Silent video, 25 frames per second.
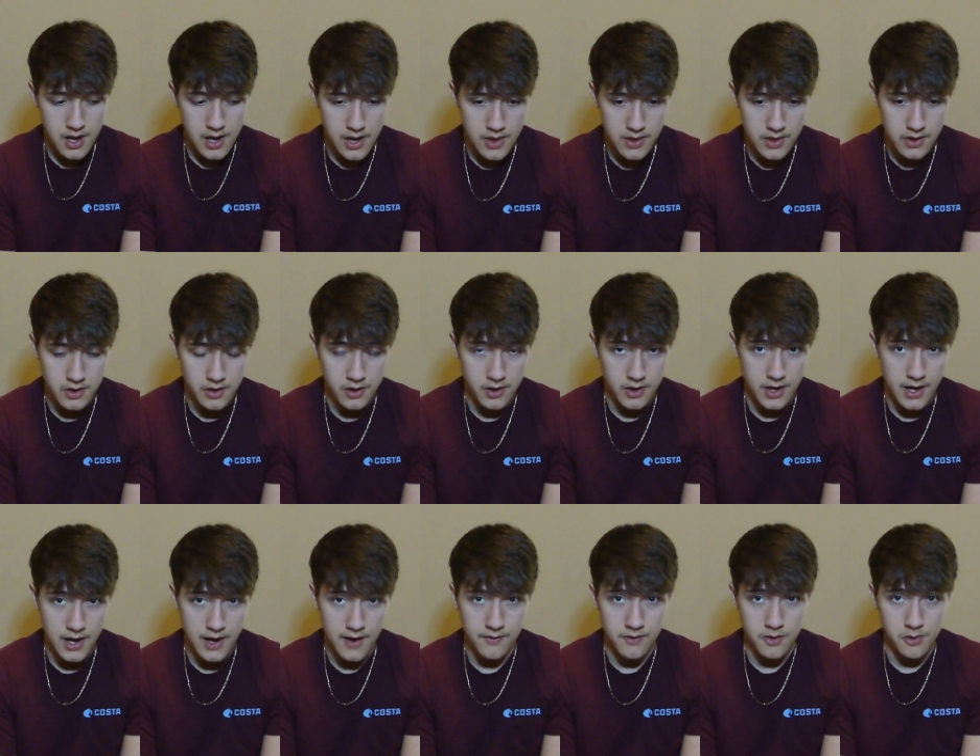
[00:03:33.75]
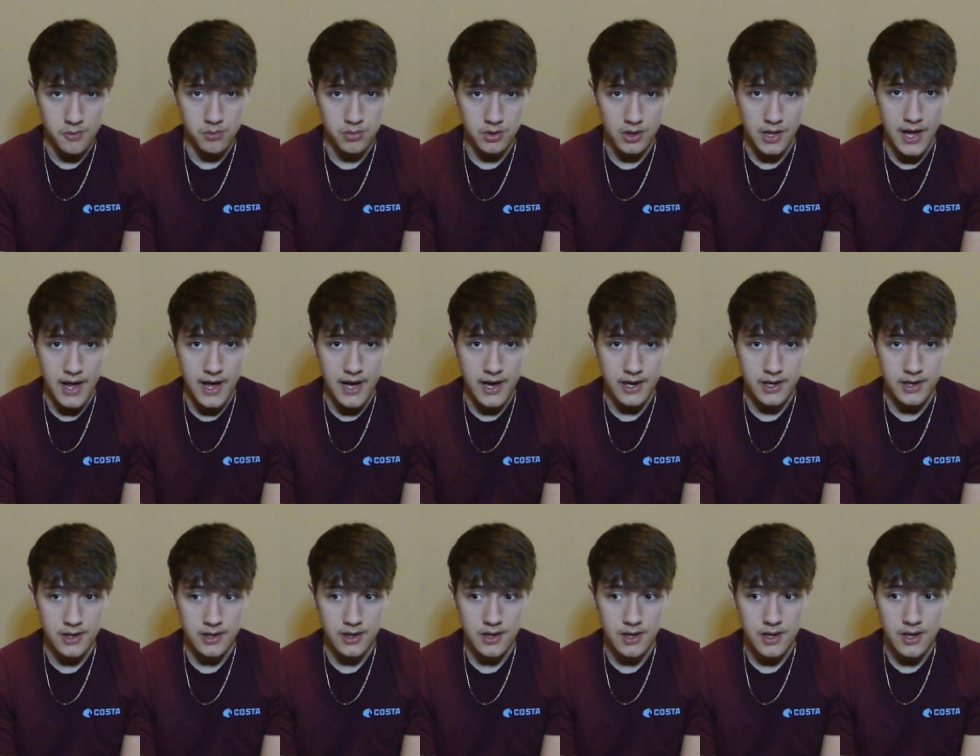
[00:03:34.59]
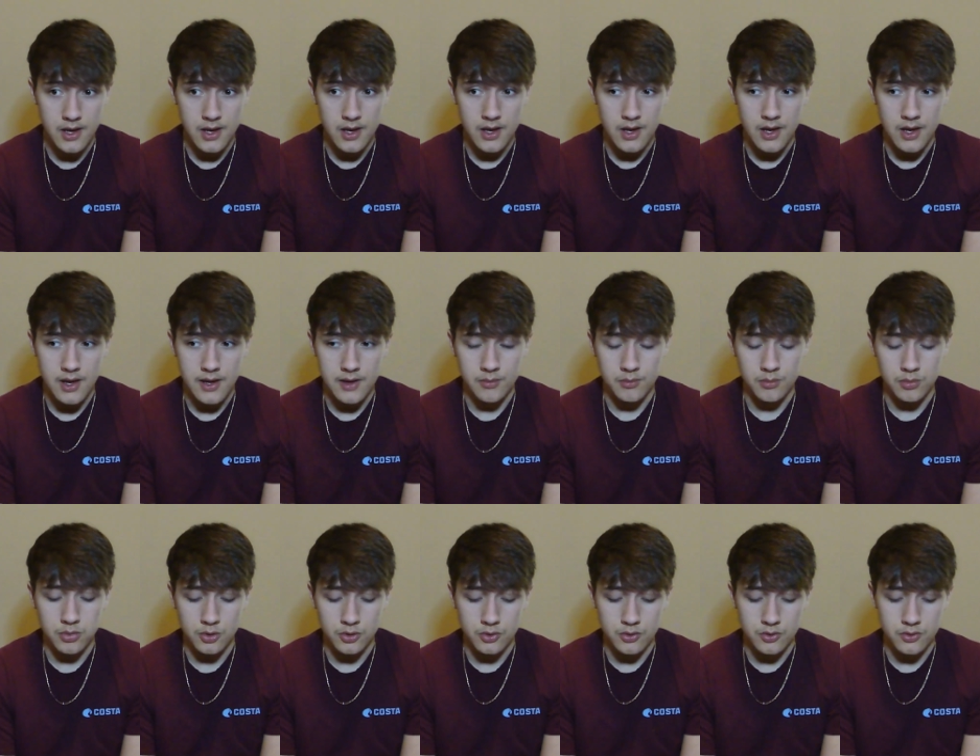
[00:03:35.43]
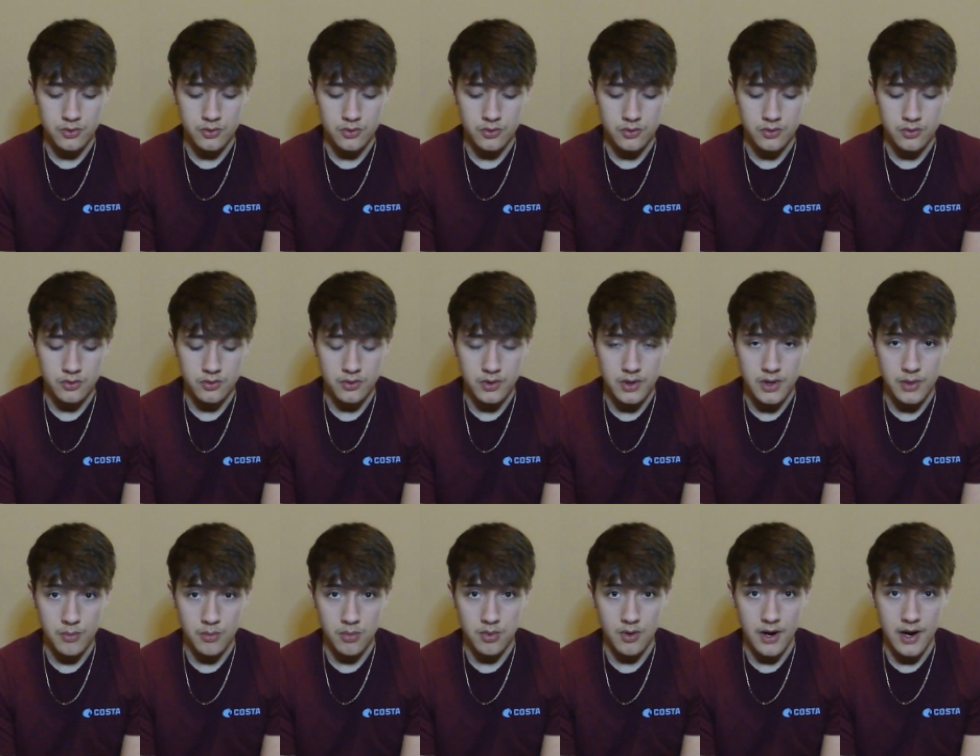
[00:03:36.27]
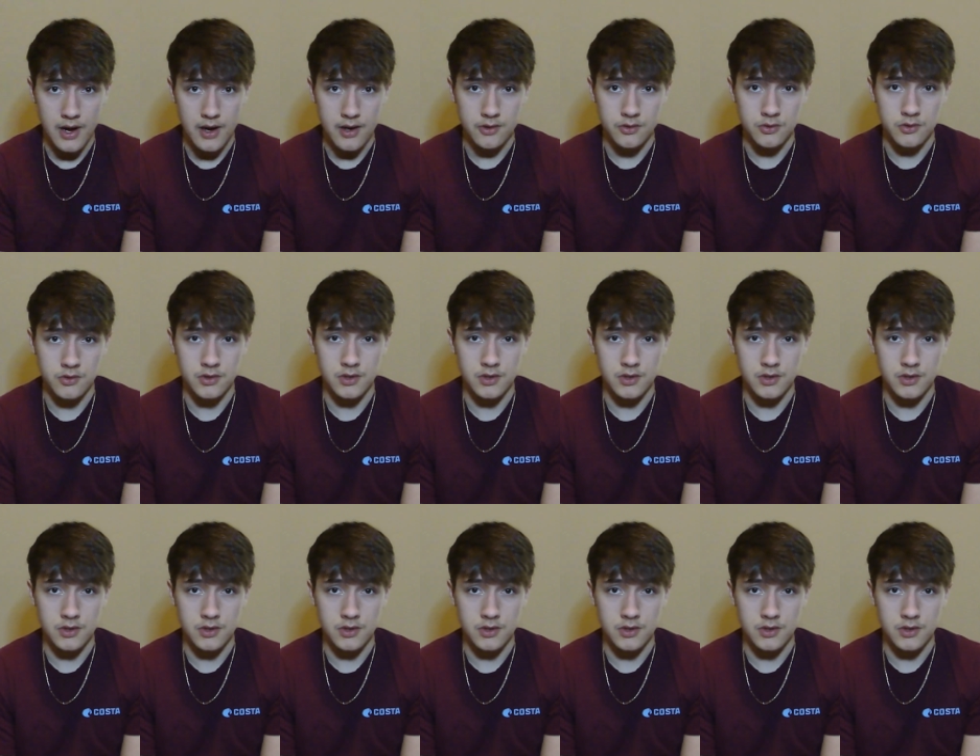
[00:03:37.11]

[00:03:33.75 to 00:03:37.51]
and then you're going to have your black and blue and browns.